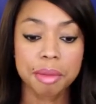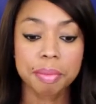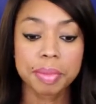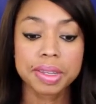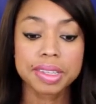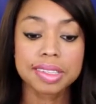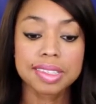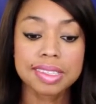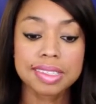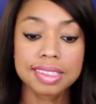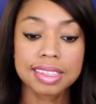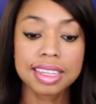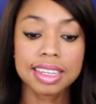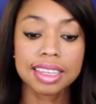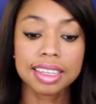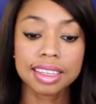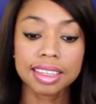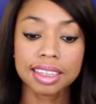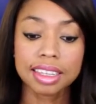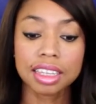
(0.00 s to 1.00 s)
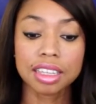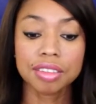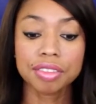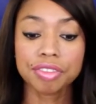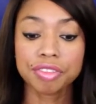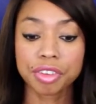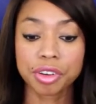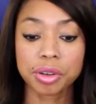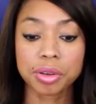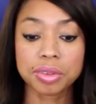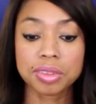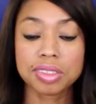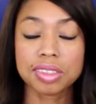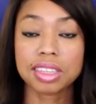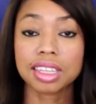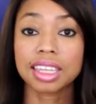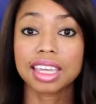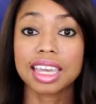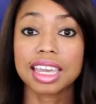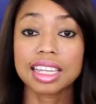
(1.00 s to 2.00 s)
"But seek ye first
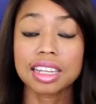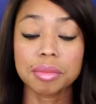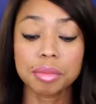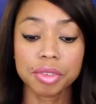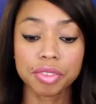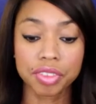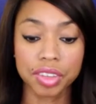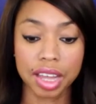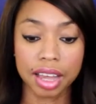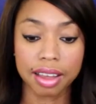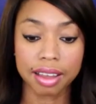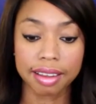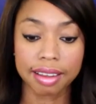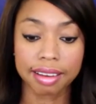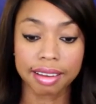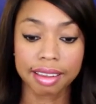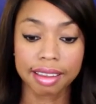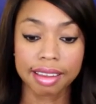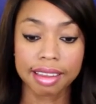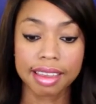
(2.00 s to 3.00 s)
the kingdom of God